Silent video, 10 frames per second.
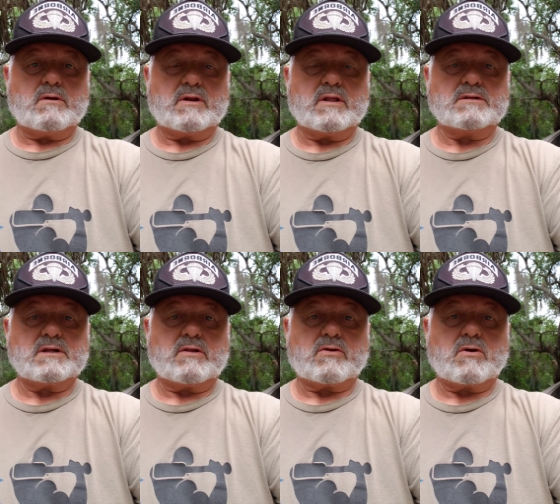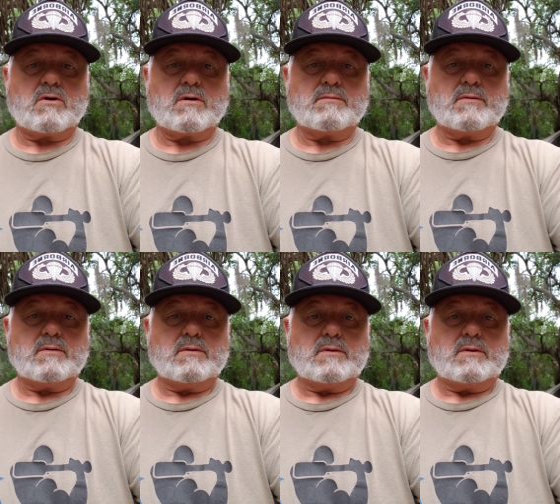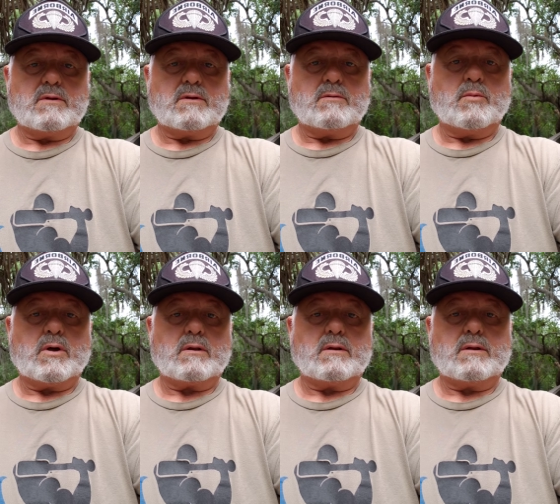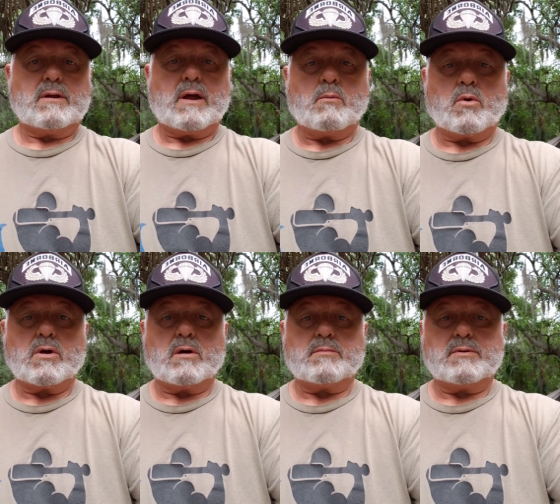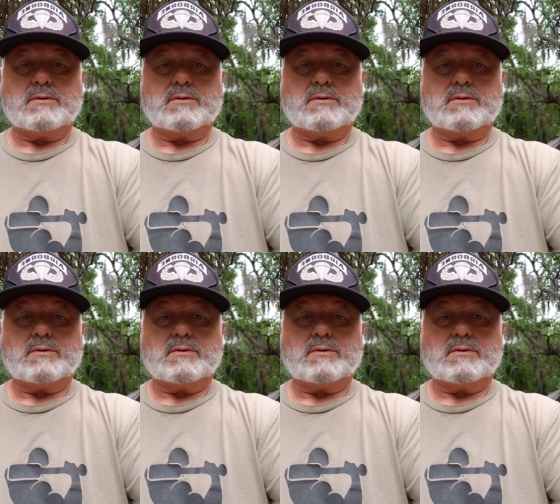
on the other side of the car. But I woke up.